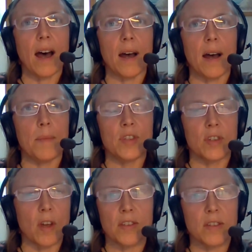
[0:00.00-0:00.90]

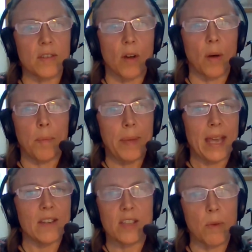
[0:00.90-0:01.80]
to sort of
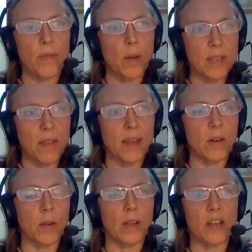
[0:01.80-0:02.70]
unpick some of those
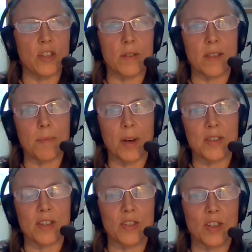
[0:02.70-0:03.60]
ethical issues that
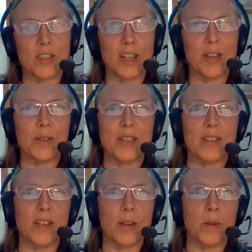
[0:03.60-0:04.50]
Martin's just
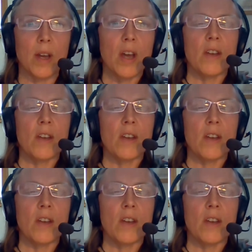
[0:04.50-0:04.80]
alluded to.